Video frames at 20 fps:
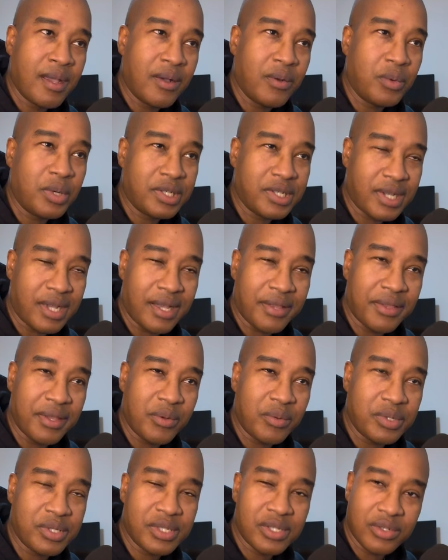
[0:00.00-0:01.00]
uh, which I
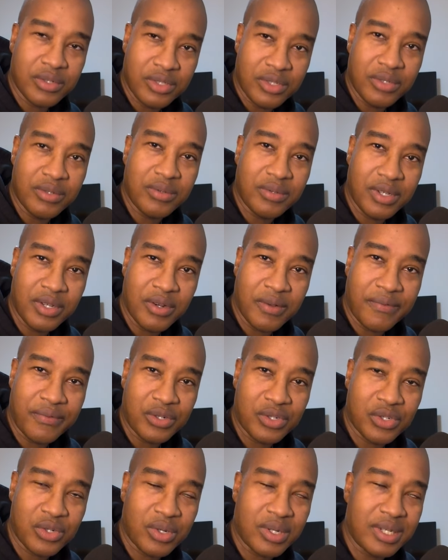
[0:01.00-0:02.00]
think we still do, you know,
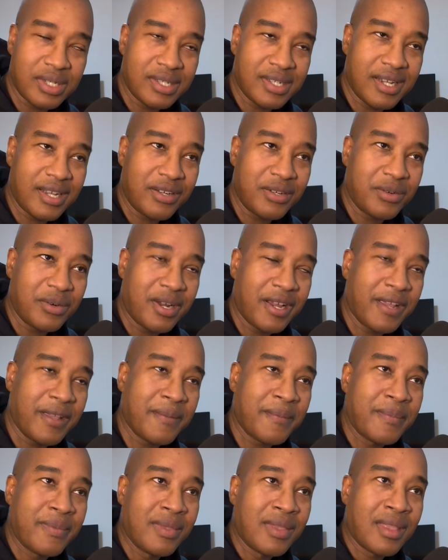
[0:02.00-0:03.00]
for sure on the channel,
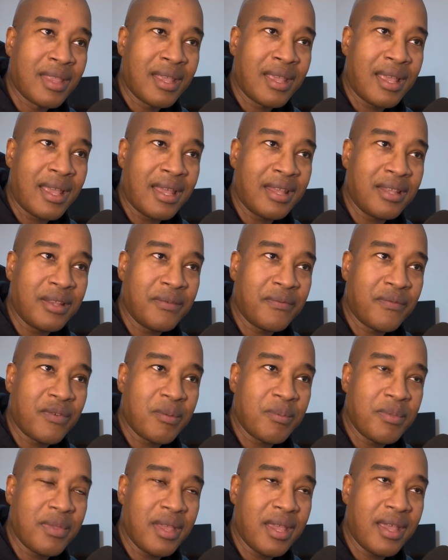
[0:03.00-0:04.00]
right? And then
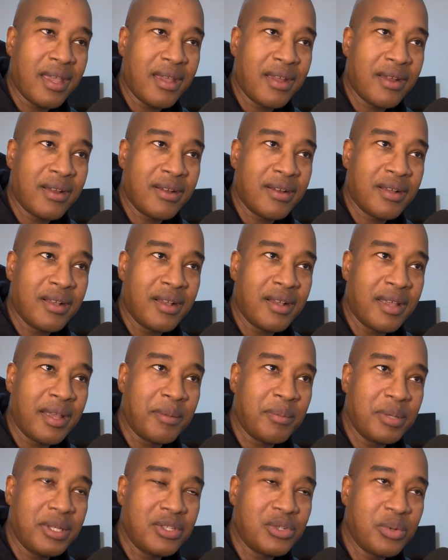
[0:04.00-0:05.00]
from there uh,
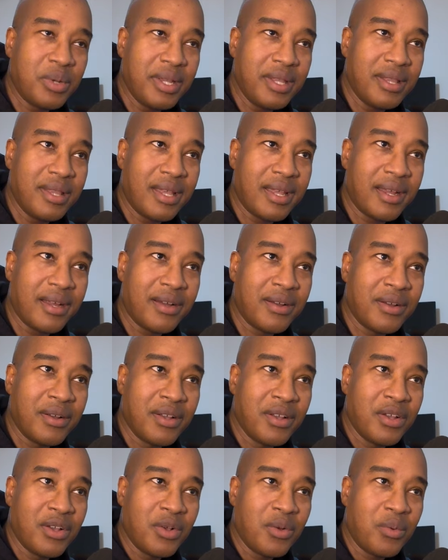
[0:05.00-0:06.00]
and between there,
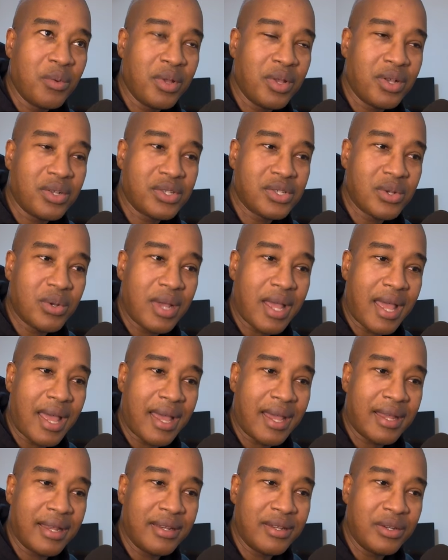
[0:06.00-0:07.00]
we also
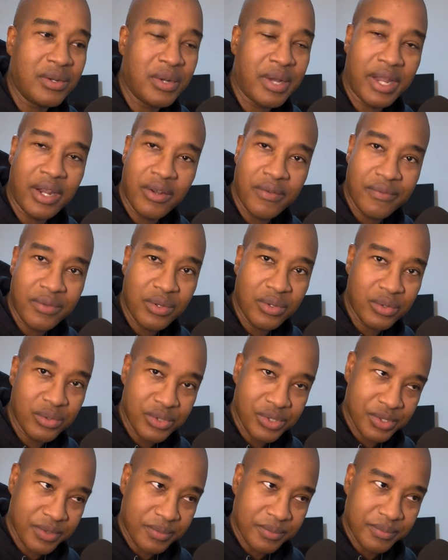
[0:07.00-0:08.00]
had, you know,
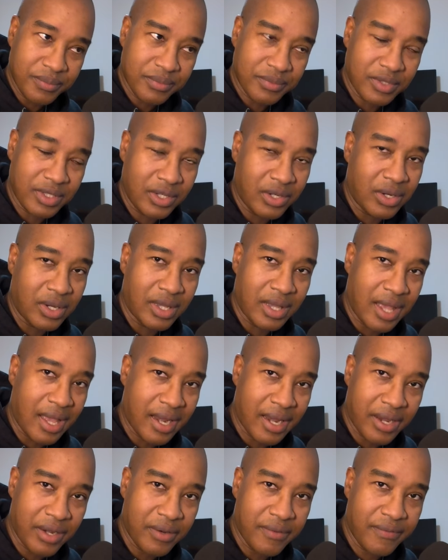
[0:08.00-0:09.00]
interviews, you know, a
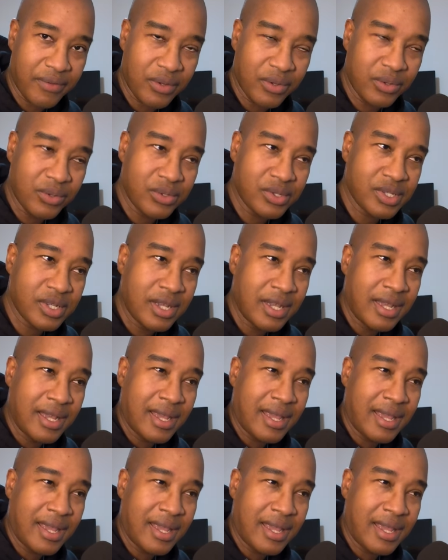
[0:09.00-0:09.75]
lot of interviews